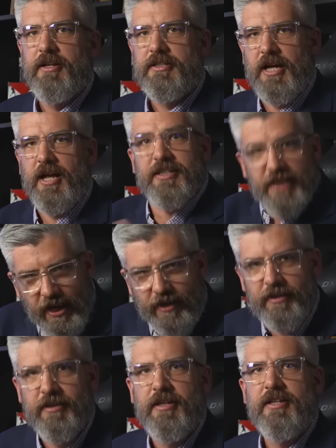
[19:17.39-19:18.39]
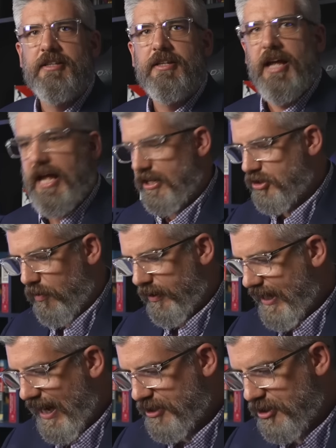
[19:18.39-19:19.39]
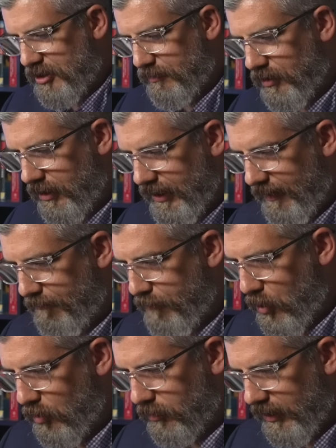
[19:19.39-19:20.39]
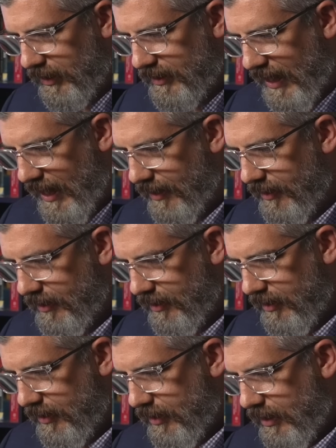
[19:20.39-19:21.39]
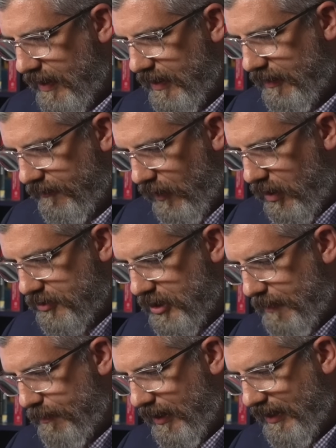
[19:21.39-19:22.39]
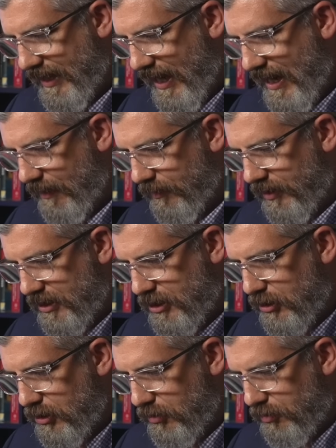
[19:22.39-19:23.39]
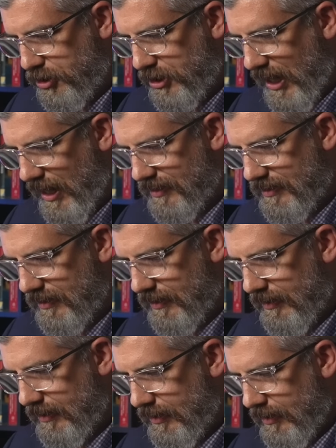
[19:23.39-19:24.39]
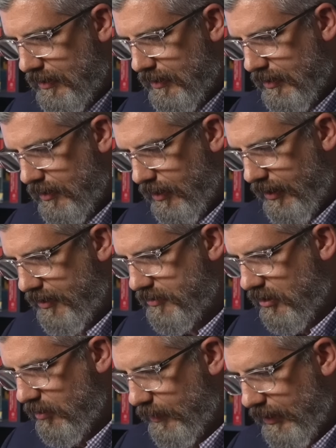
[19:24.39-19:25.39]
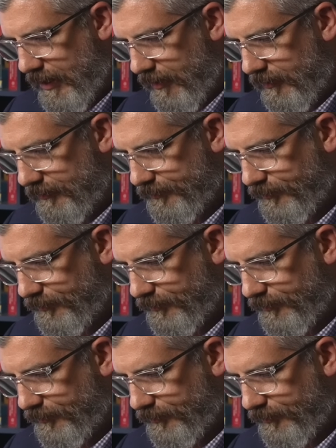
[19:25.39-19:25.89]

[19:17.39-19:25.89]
Dun, dun. And so it catches him clean. Boom, look at that. And then he follows up again with these huge shots. All right, here's a little bit later.